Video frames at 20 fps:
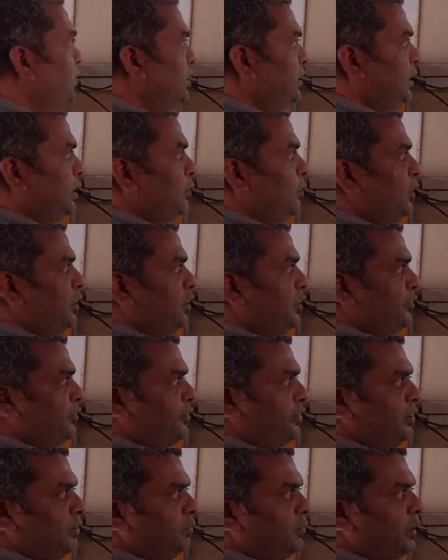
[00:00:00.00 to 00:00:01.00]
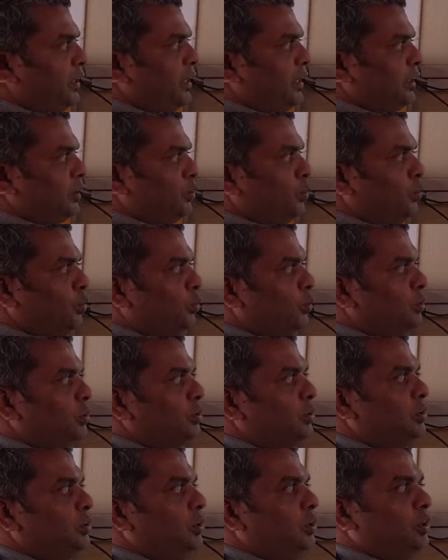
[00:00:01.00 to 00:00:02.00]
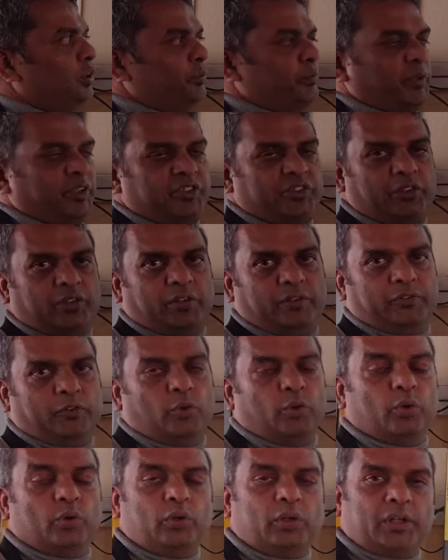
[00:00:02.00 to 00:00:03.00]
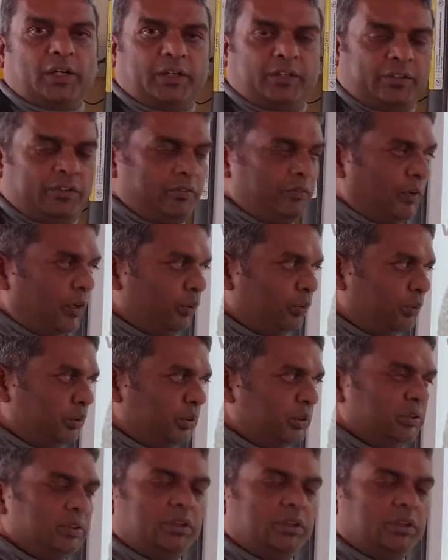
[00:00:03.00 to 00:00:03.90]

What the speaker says: they were of silver and gold, or a mixture of gold that is found,